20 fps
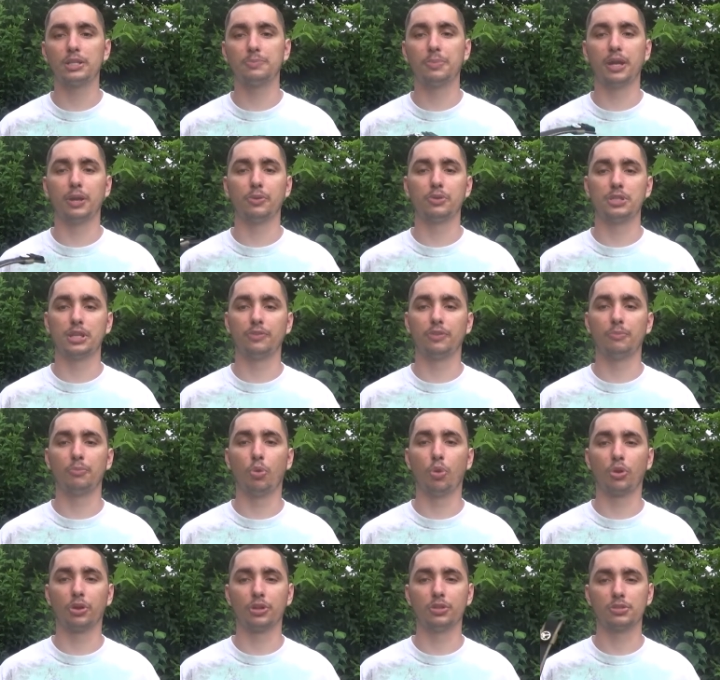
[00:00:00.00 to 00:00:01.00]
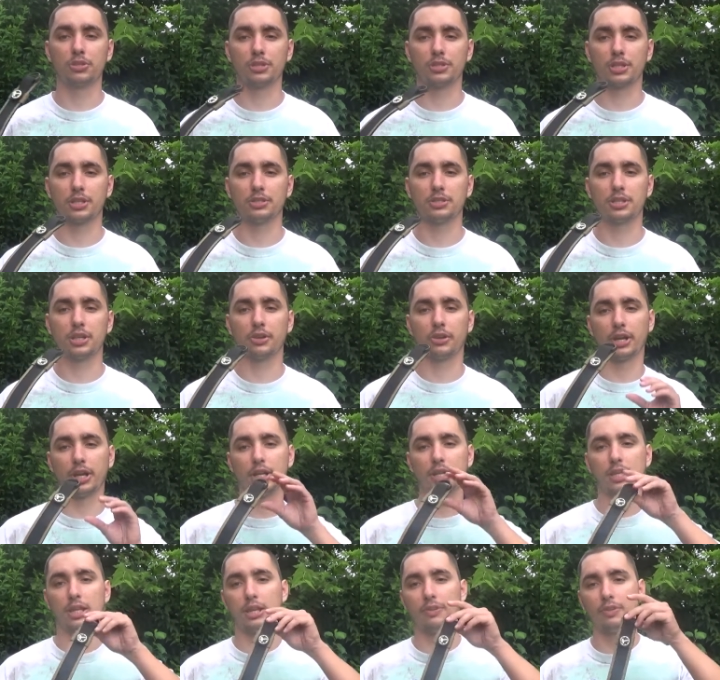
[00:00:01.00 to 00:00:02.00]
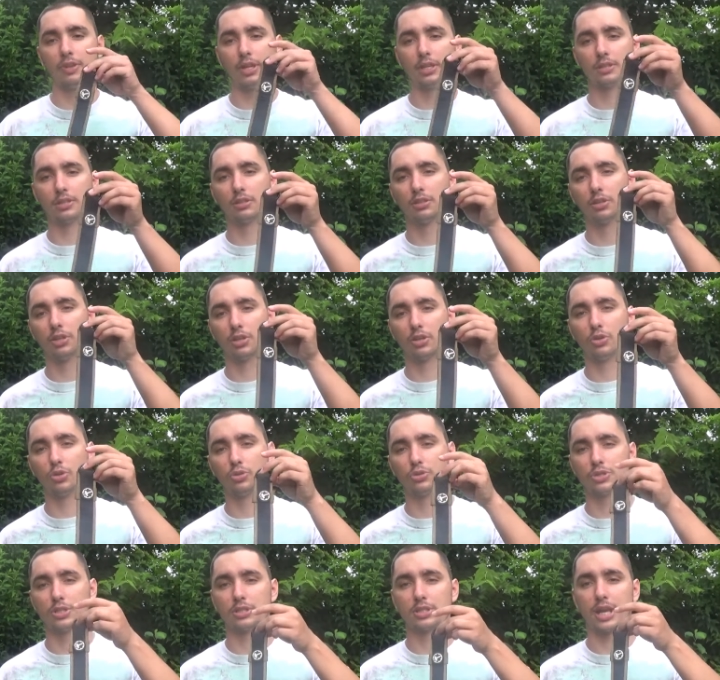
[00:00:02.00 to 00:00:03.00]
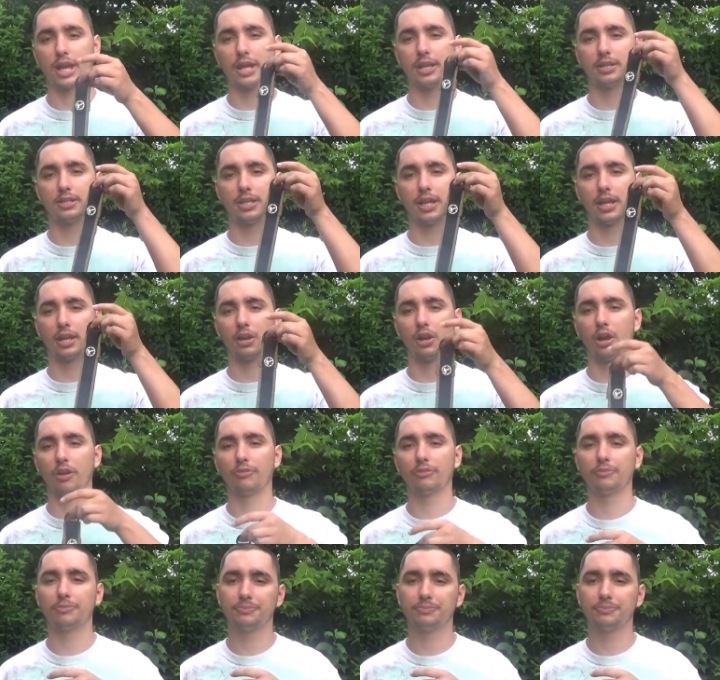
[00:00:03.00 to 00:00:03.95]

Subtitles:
but it was even more useless considering it didn't even get to look cool since I had to take it off.